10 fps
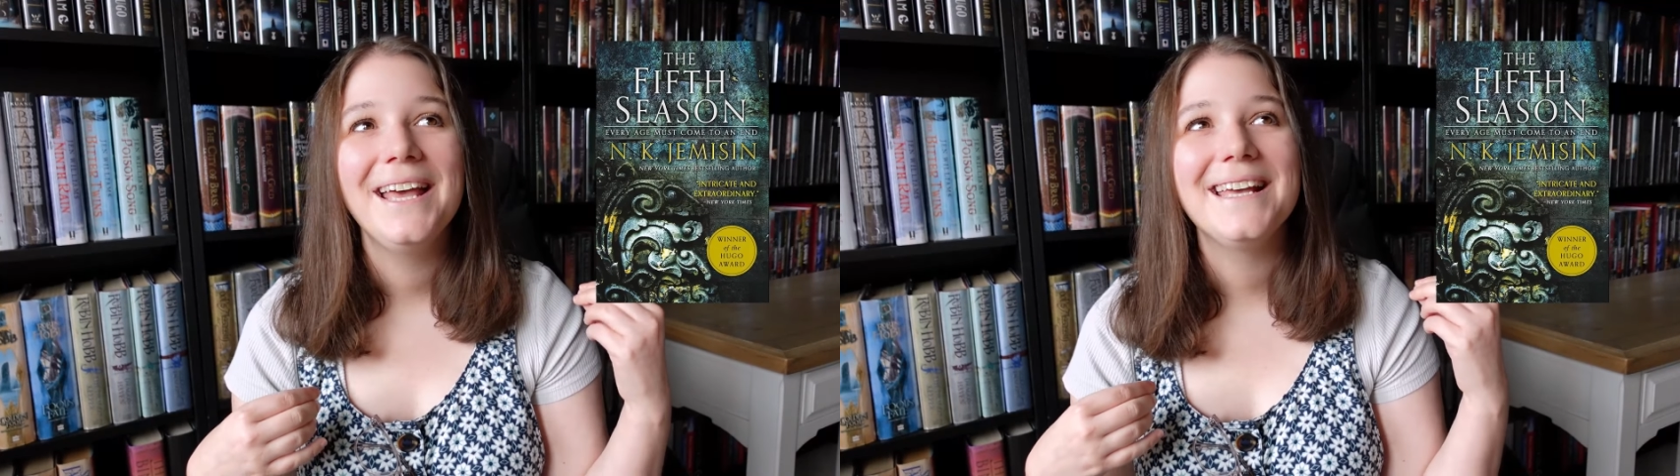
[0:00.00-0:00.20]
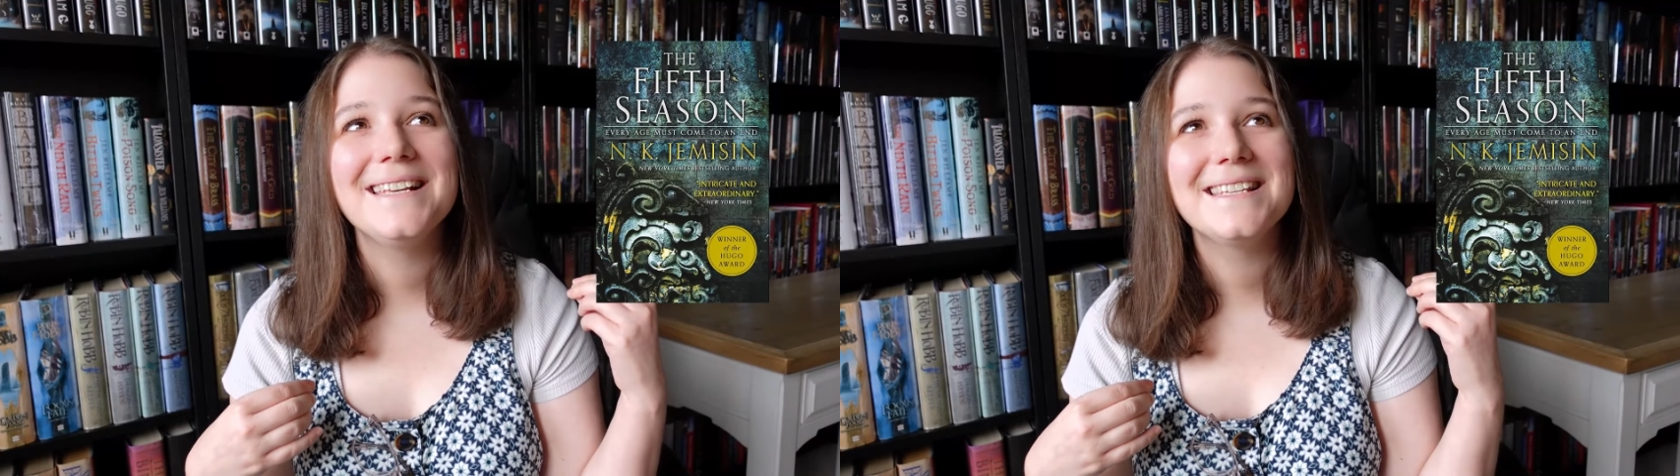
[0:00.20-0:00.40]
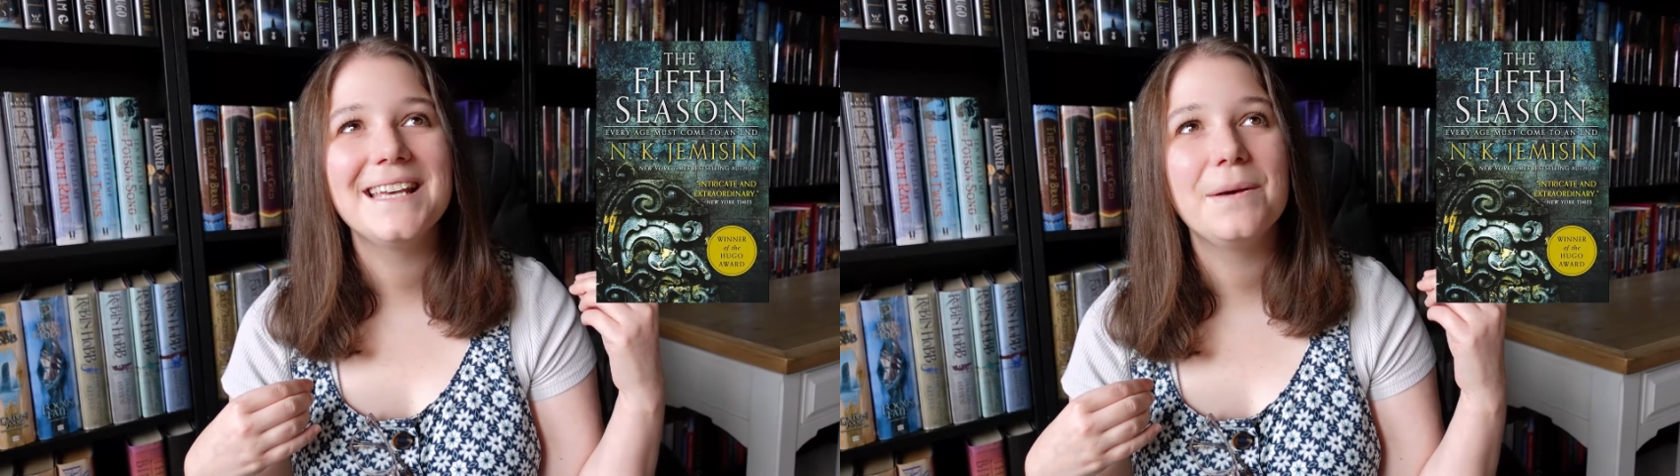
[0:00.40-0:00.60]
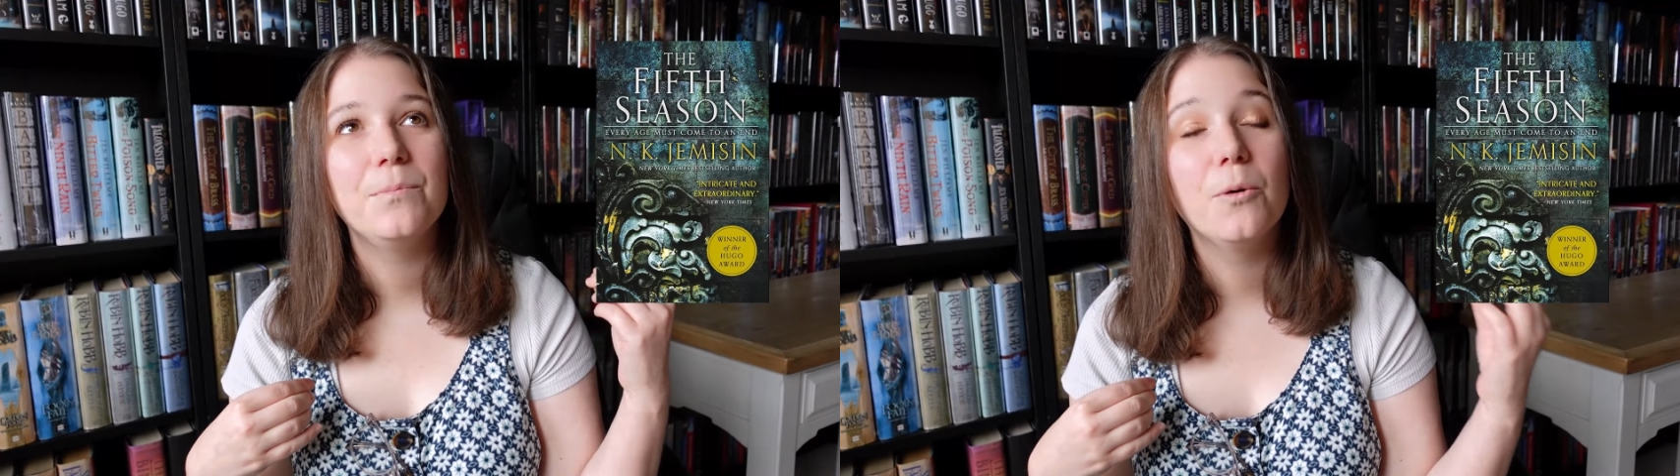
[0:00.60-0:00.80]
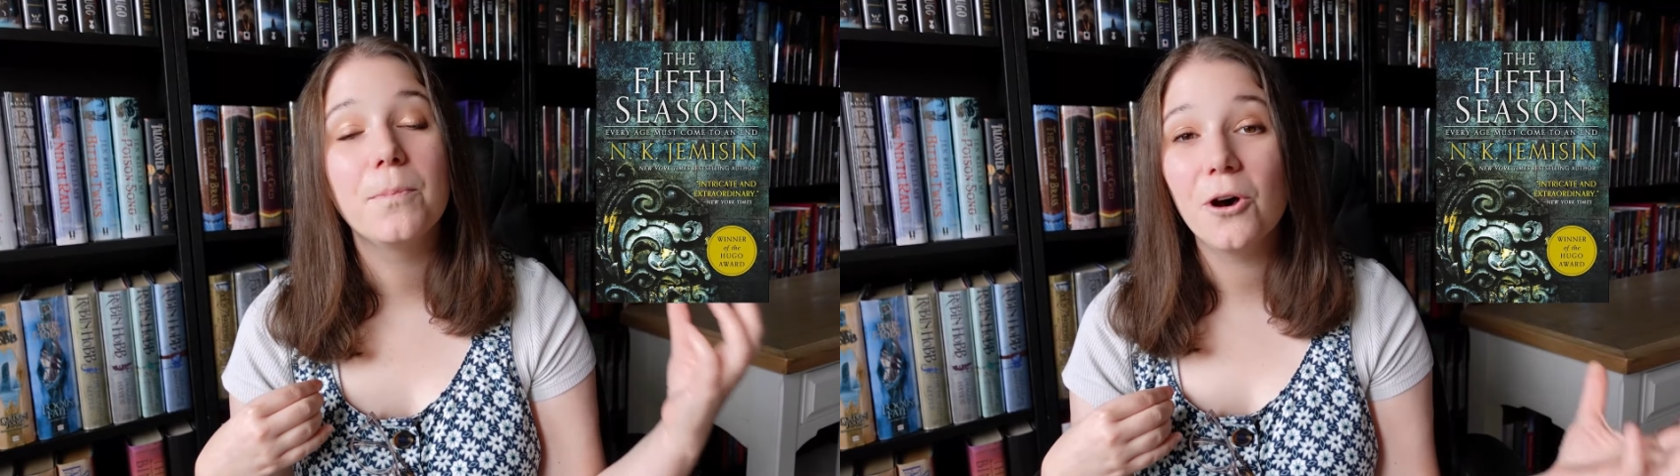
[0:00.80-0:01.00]
is it
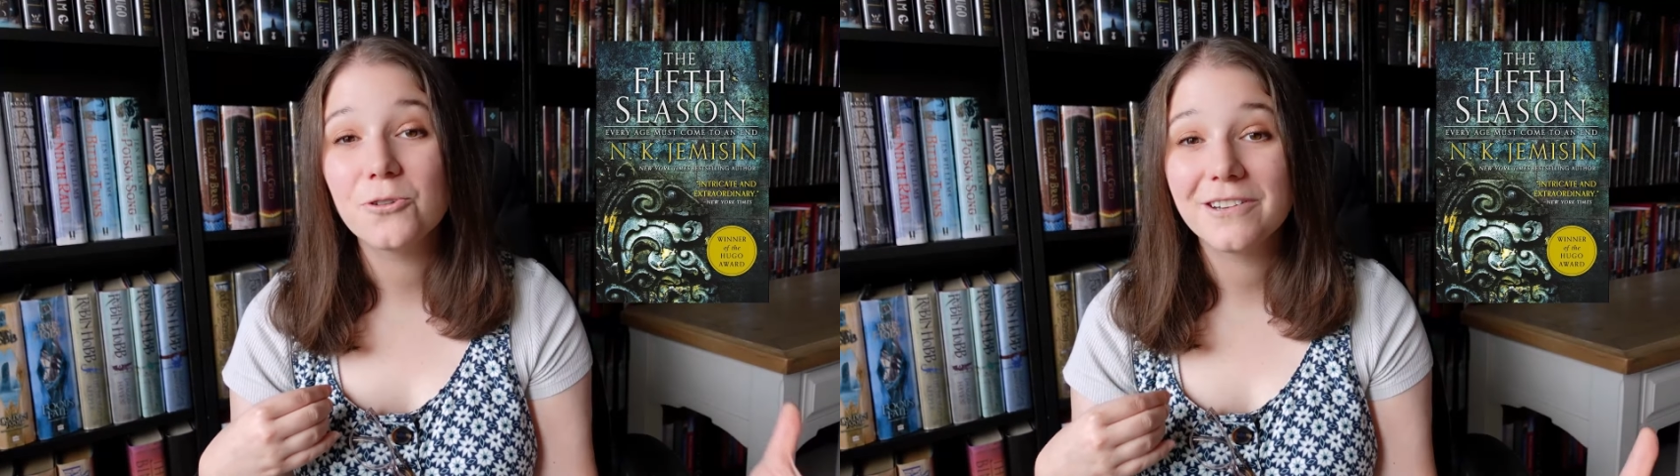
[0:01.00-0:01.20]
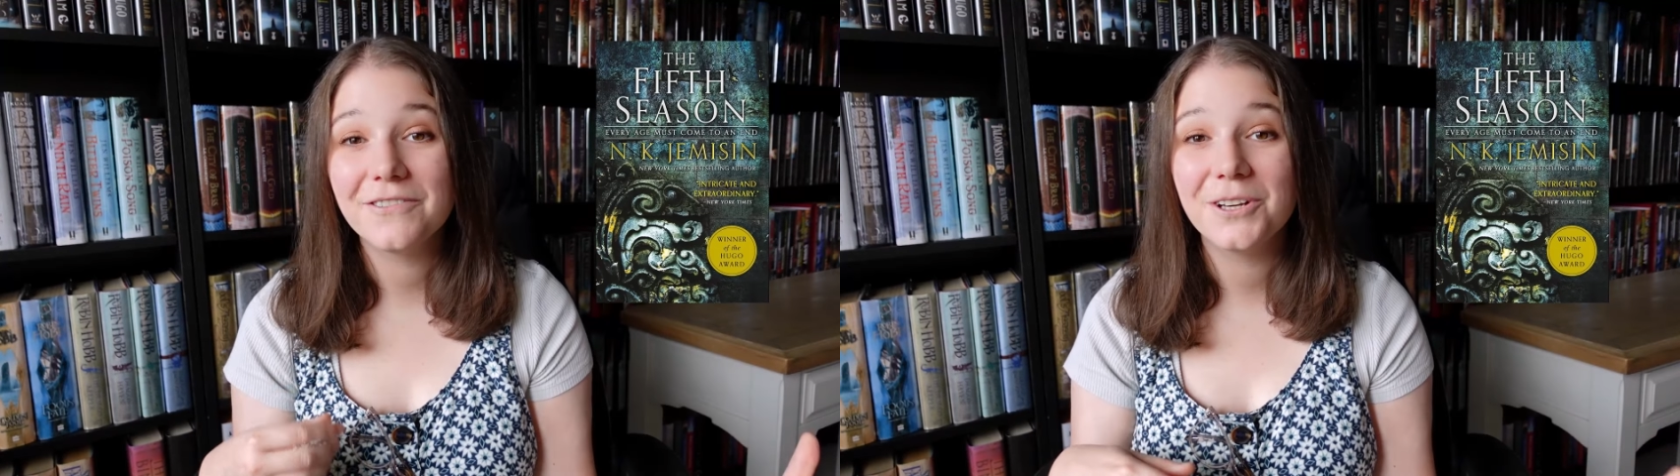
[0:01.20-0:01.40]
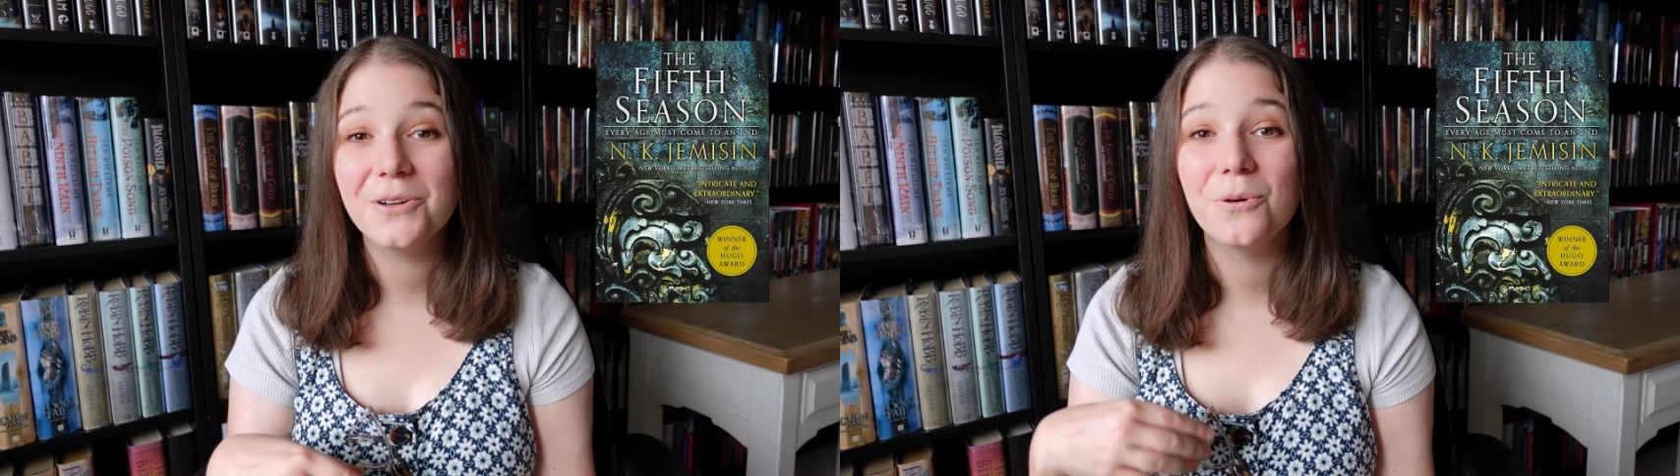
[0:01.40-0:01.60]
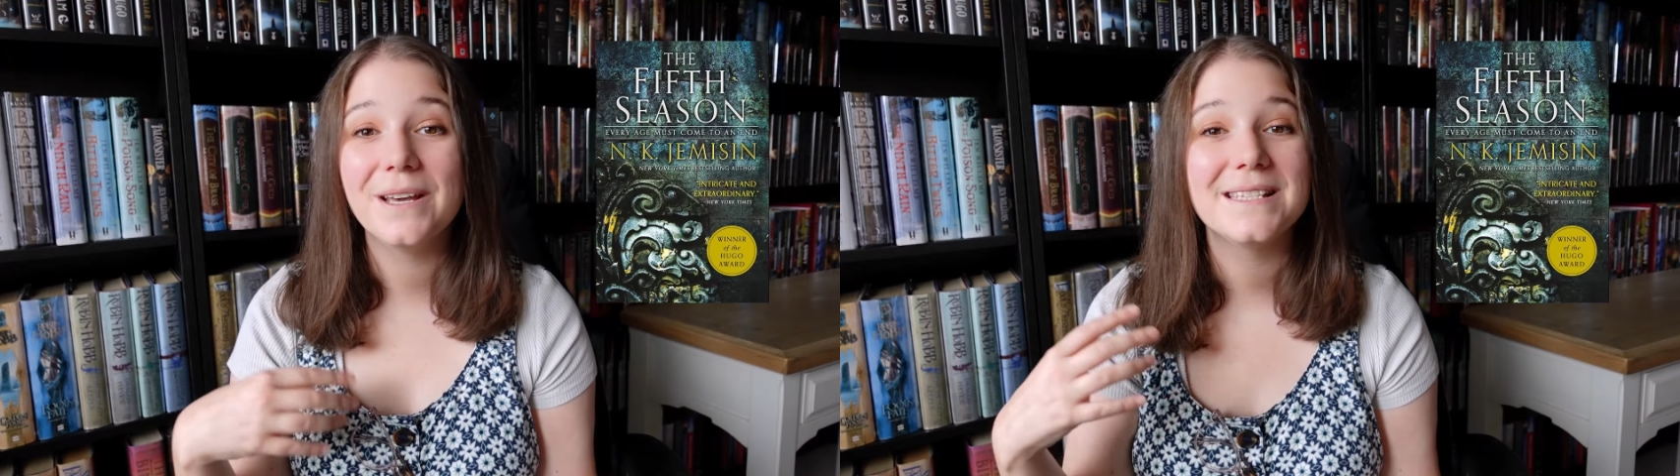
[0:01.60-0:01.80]
more plot driven or